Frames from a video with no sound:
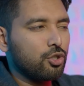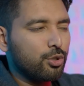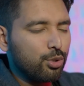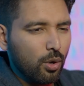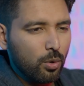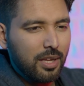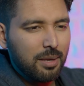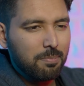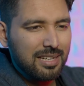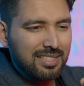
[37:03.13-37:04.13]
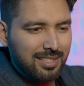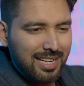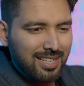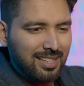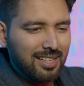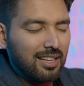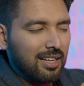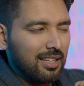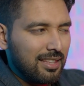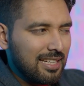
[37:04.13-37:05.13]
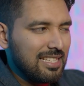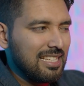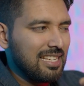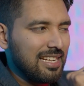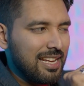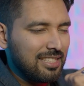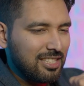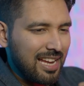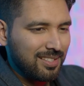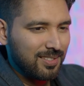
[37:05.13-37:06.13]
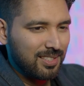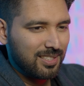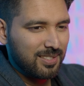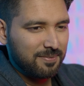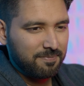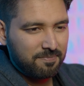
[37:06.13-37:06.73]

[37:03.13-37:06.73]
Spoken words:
slowly but steadily the DNA changes.